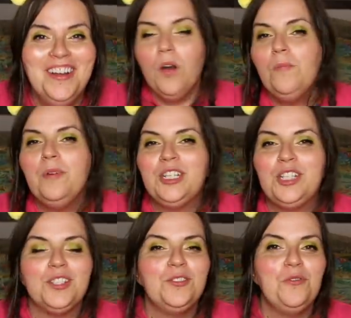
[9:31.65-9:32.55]
While
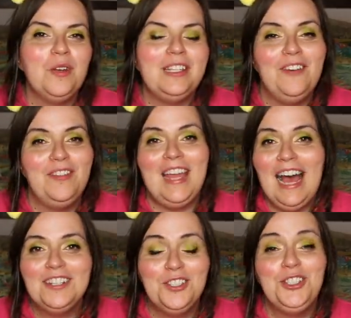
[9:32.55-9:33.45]
Bridget doesn't always have the
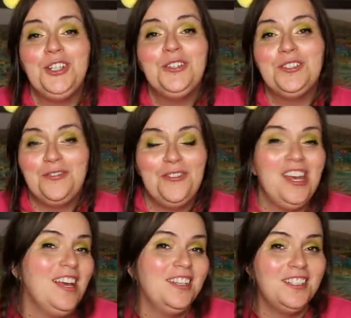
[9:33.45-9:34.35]
attitude to
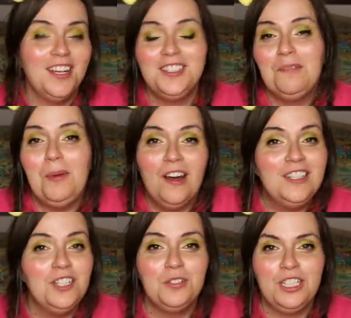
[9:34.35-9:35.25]
fit a certain
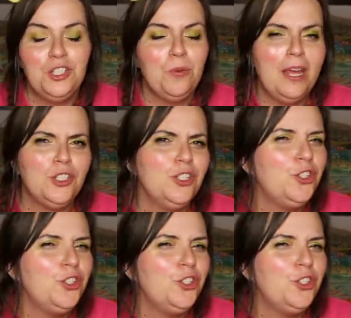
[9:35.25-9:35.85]
party or situation,